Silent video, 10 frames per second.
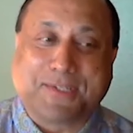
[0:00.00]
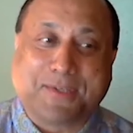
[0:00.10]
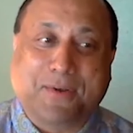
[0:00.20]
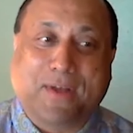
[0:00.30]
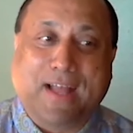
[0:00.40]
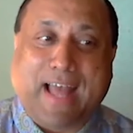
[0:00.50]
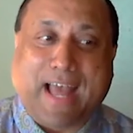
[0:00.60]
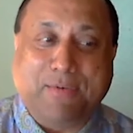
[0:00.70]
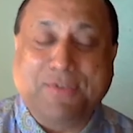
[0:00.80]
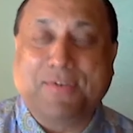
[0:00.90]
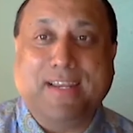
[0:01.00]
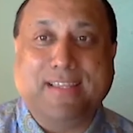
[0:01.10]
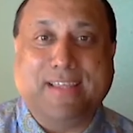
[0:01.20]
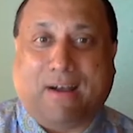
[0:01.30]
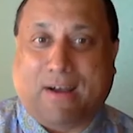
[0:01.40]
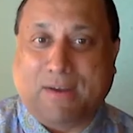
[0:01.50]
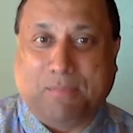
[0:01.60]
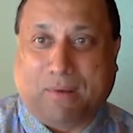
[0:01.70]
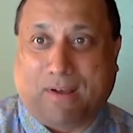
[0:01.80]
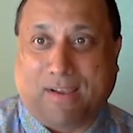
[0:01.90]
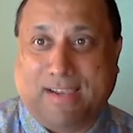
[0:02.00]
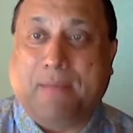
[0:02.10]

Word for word: So I was really the oddball,